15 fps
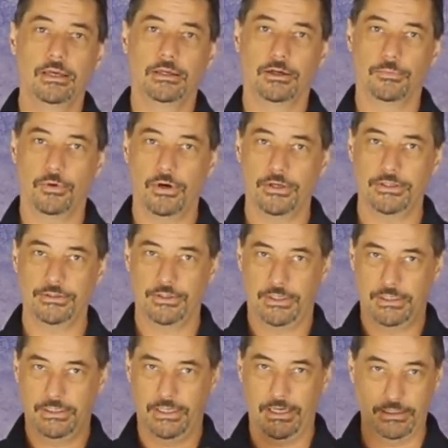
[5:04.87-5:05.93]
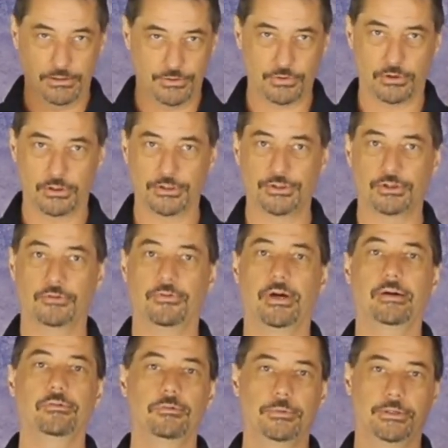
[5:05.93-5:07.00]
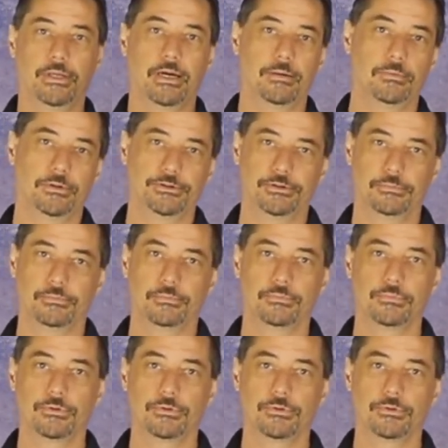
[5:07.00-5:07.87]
your body's innate sort of survival metabolism